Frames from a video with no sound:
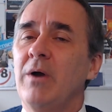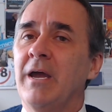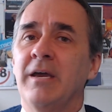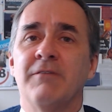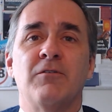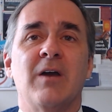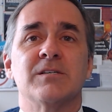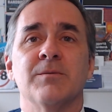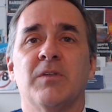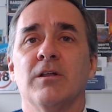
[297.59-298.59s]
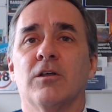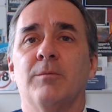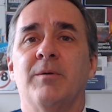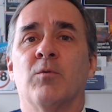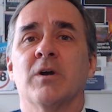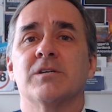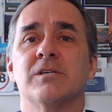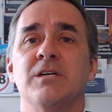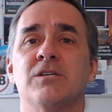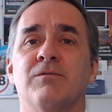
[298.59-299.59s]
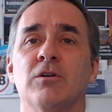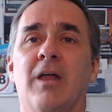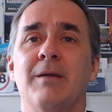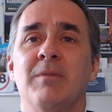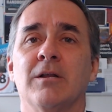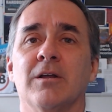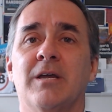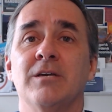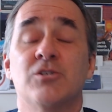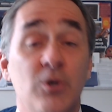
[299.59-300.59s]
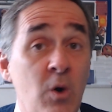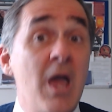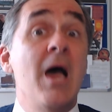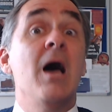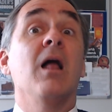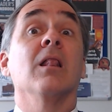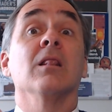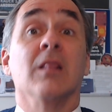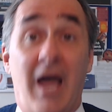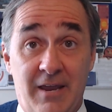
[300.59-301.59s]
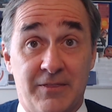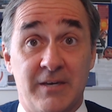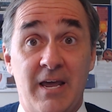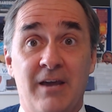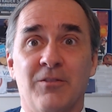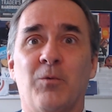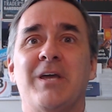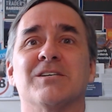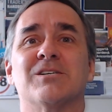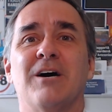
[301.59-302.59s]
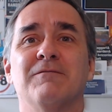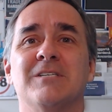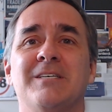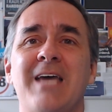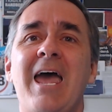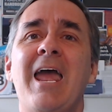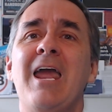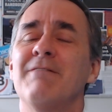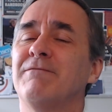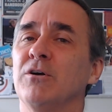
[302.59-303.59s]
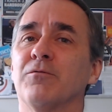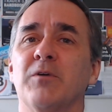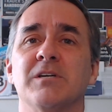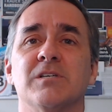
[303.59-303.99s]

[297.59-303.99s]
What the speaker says: And if you've got something a little bit more extensive you'd like me to look into, like the day of the week stuff today, feel free to